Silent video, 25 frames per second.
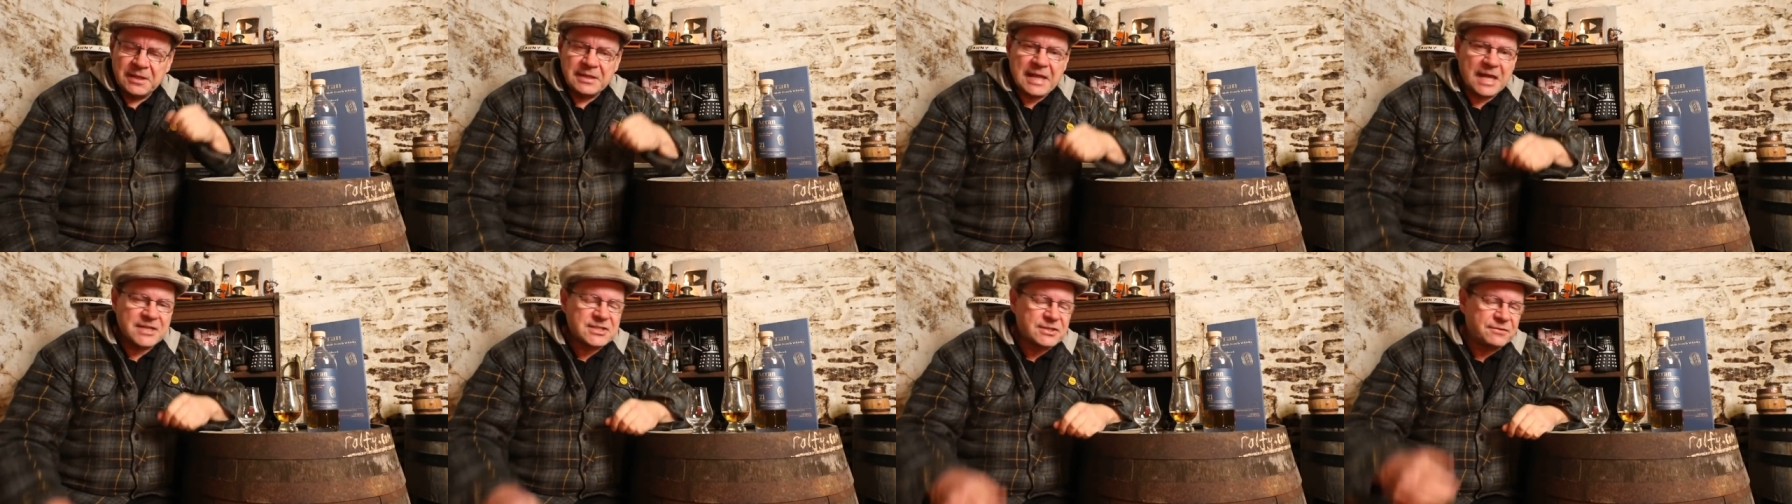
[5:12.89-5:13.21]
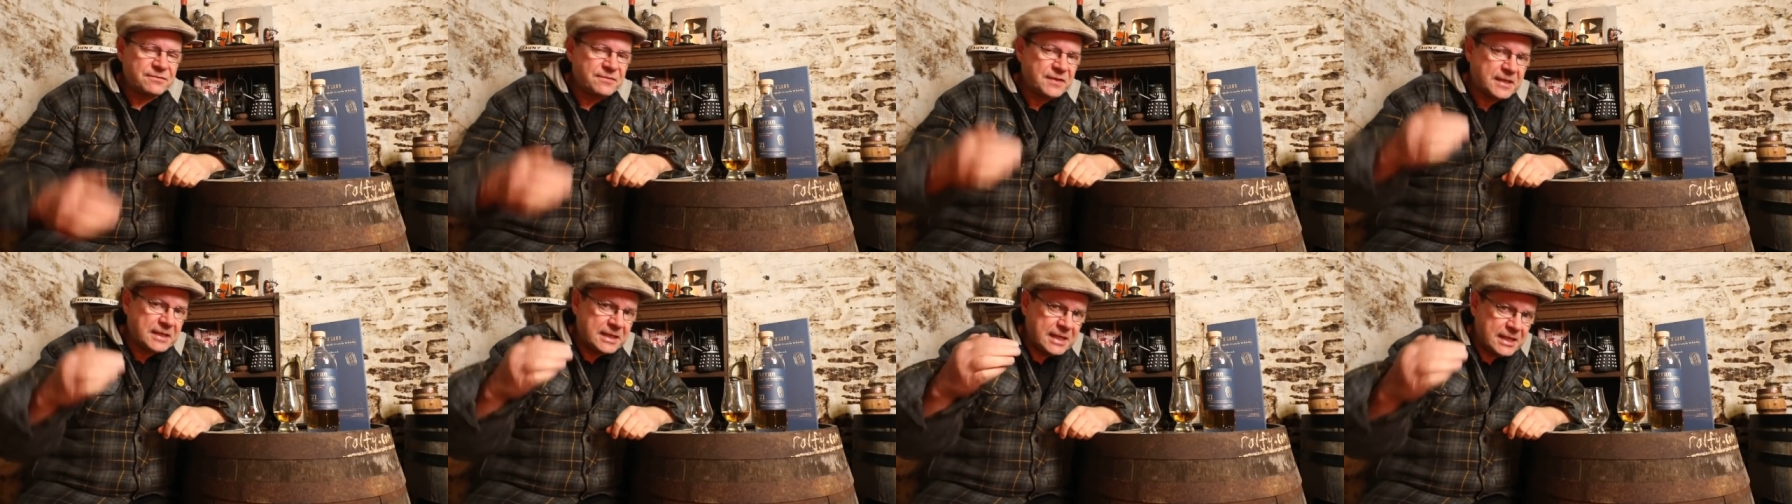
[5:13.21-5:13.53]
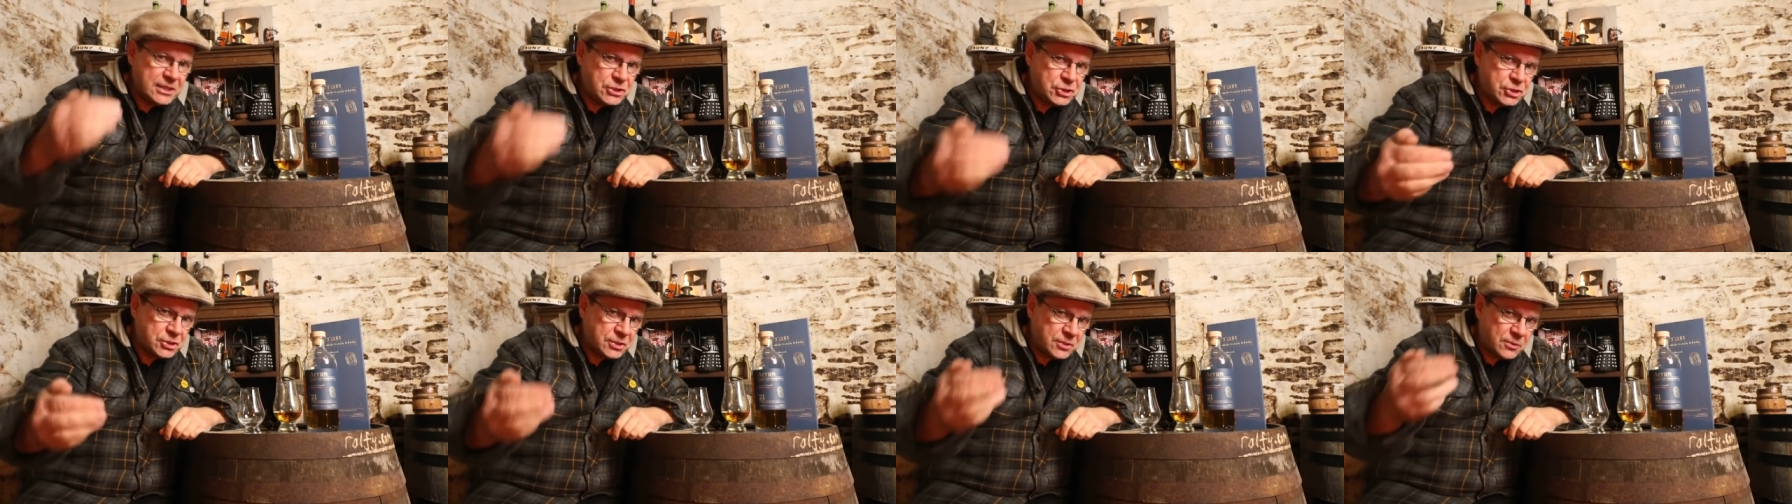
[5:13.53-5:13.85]
That's a
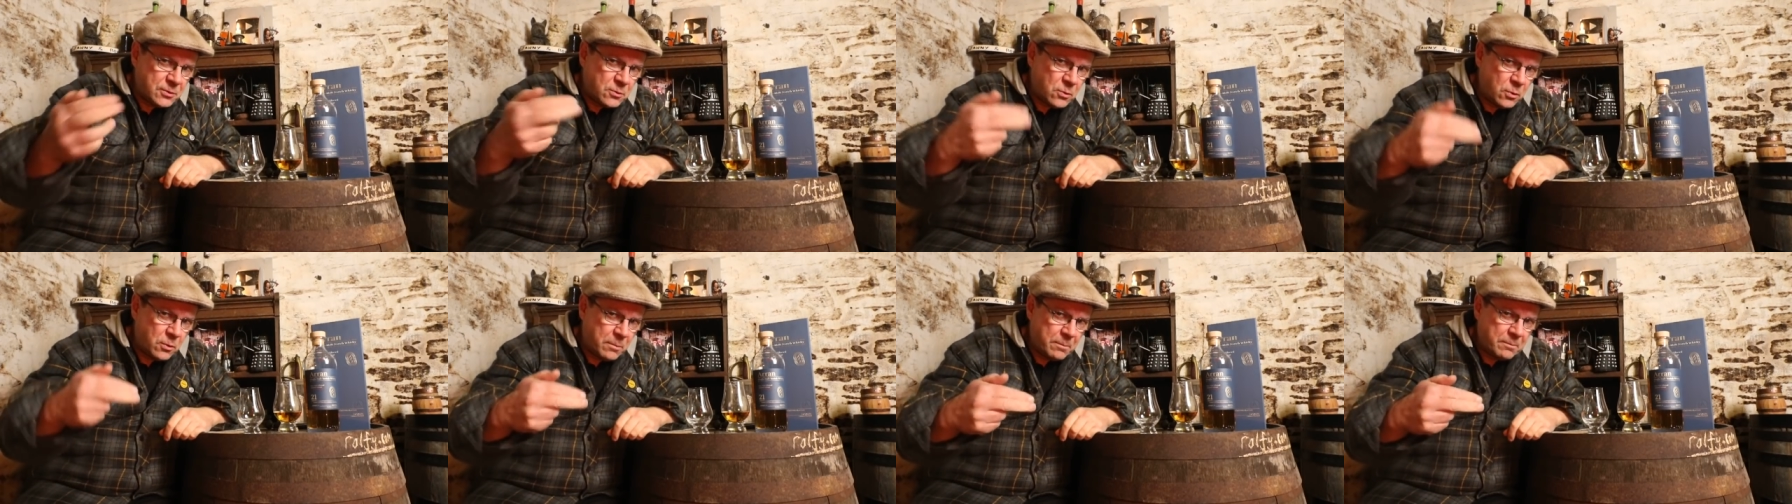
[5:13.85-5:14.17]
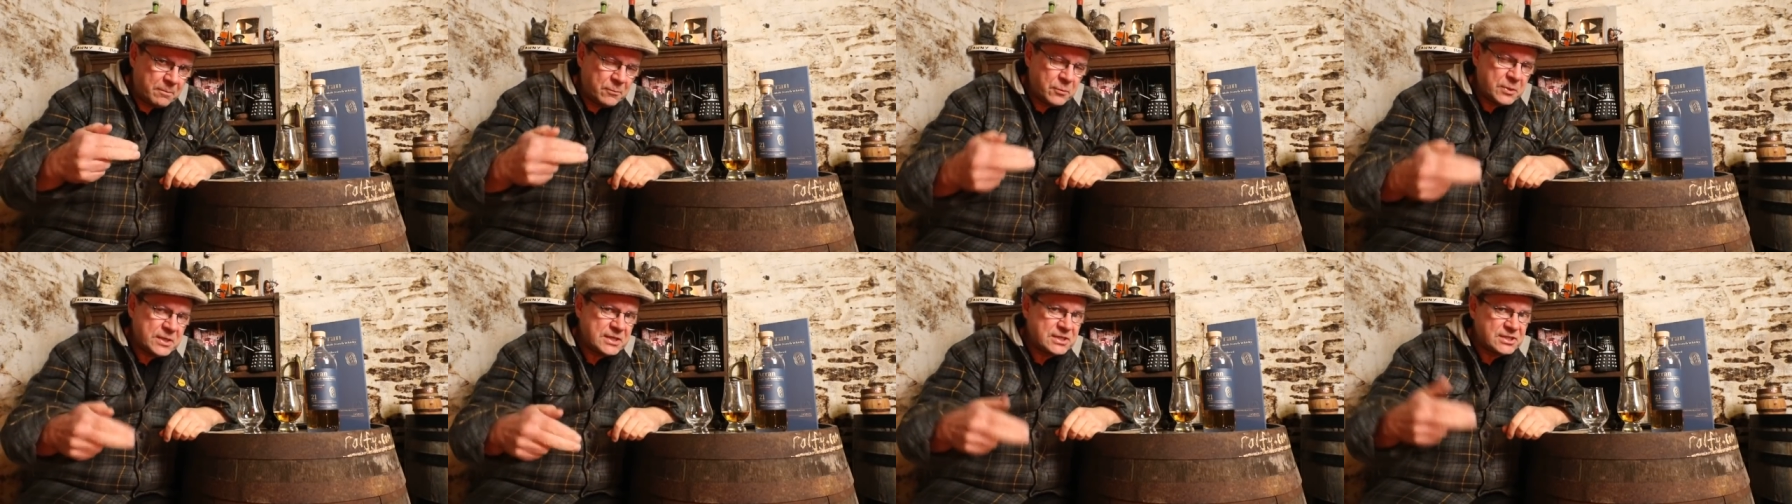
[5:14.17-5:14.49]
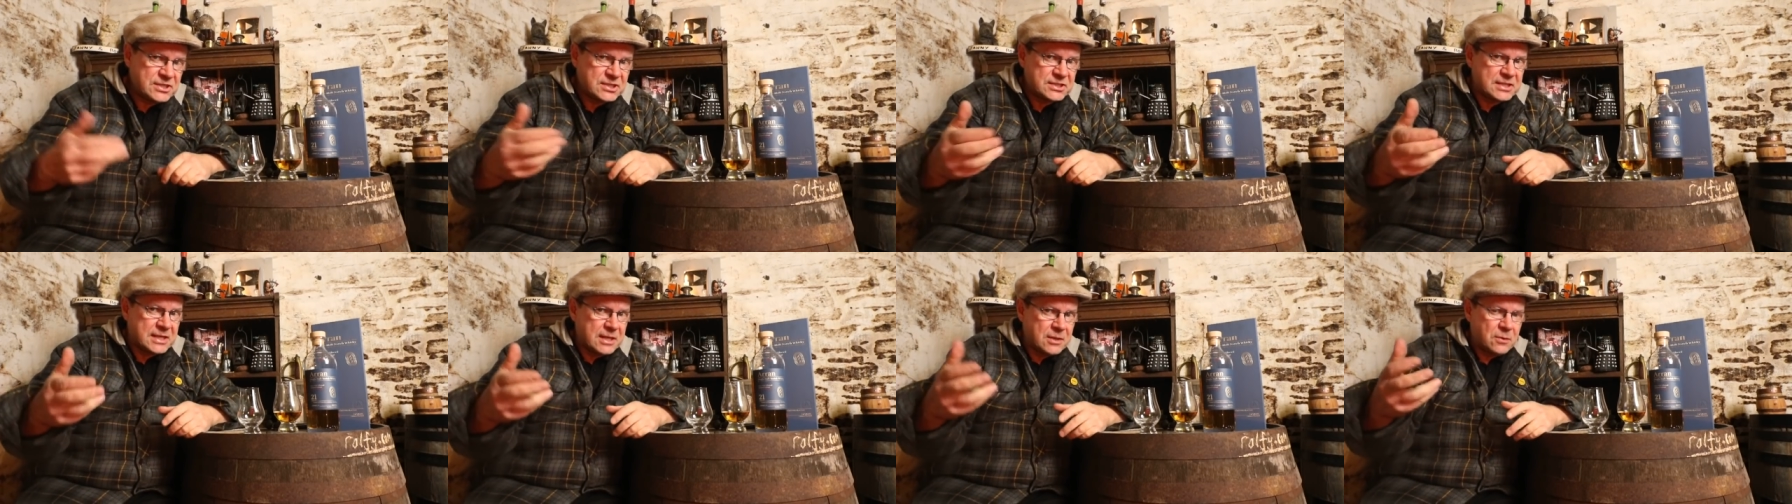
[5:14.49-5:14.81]
vacation at home where you
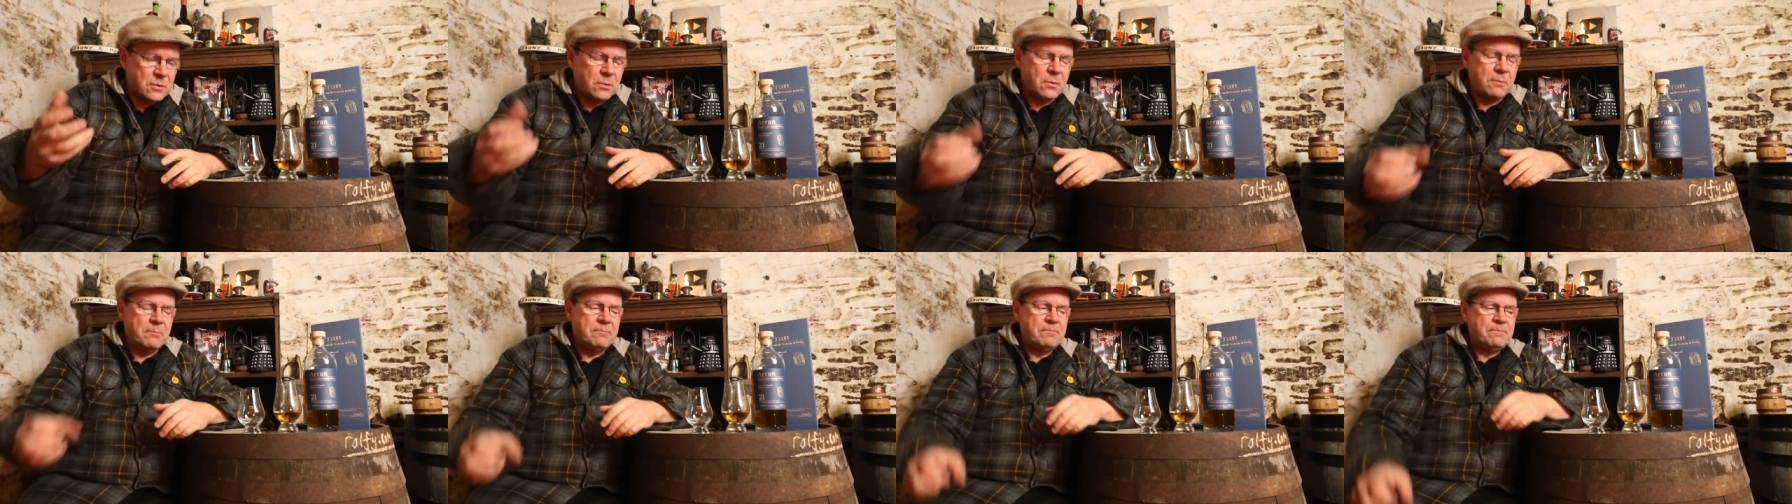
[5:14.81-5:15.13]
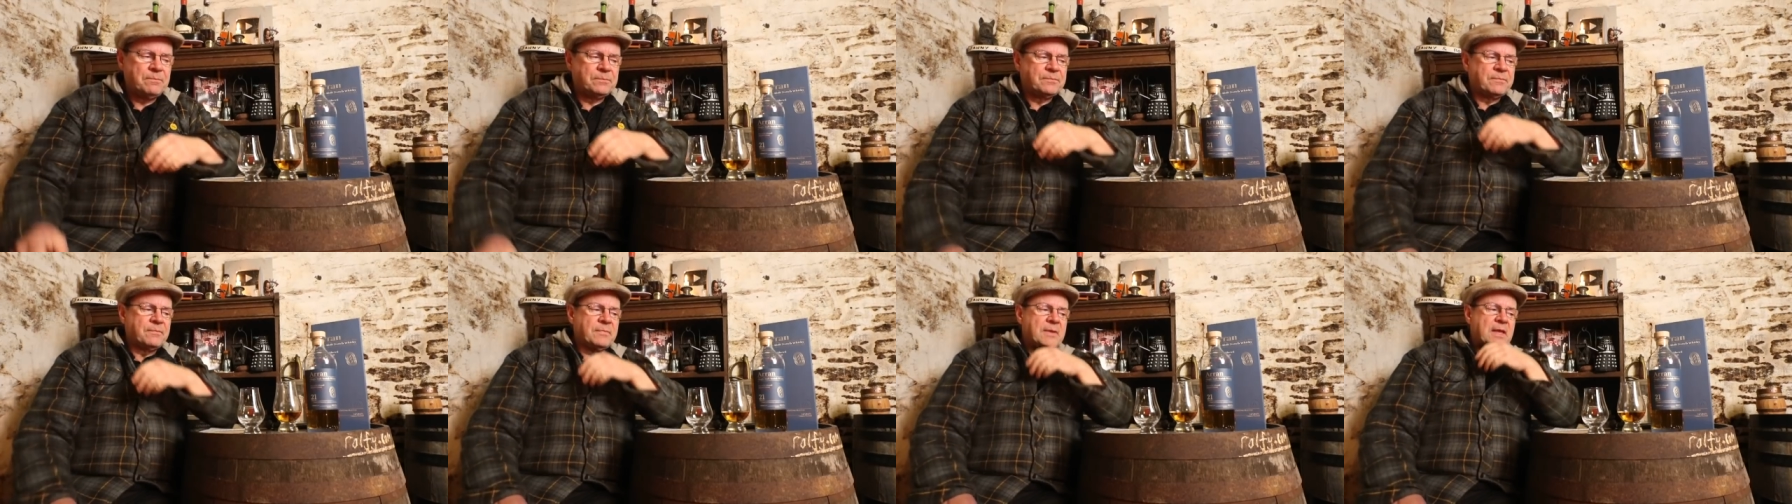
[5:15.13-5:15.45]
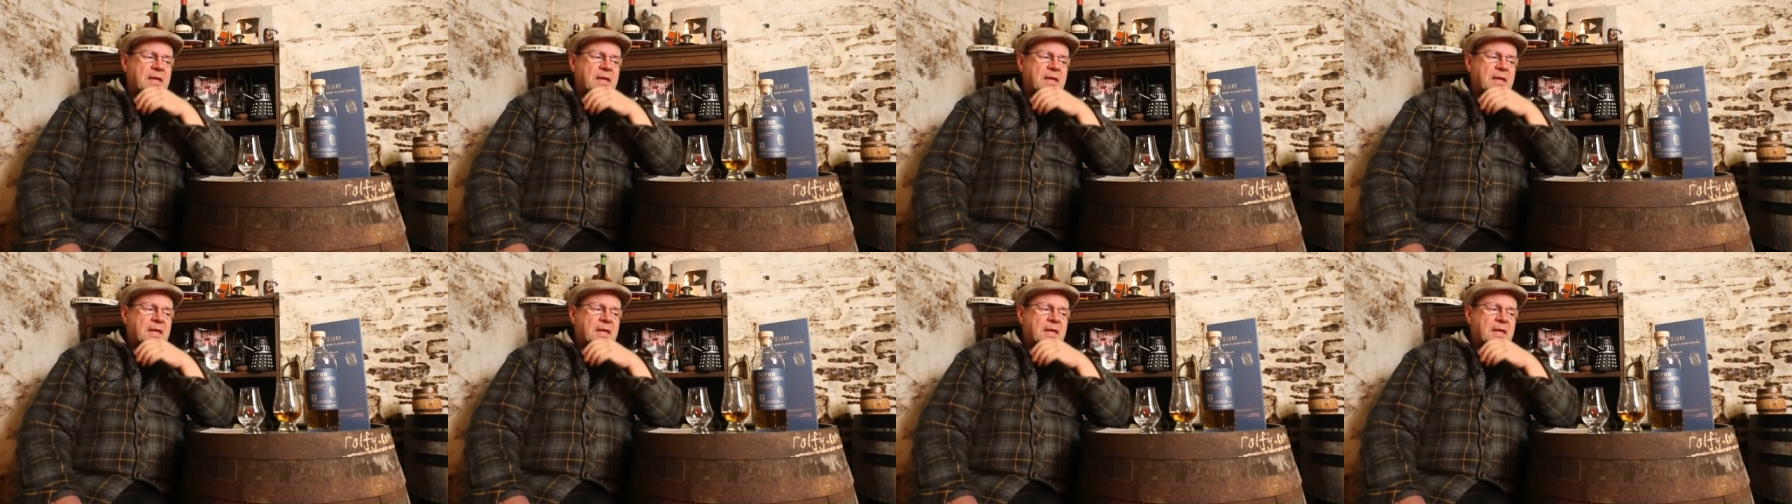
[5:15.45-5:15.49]
stay at home.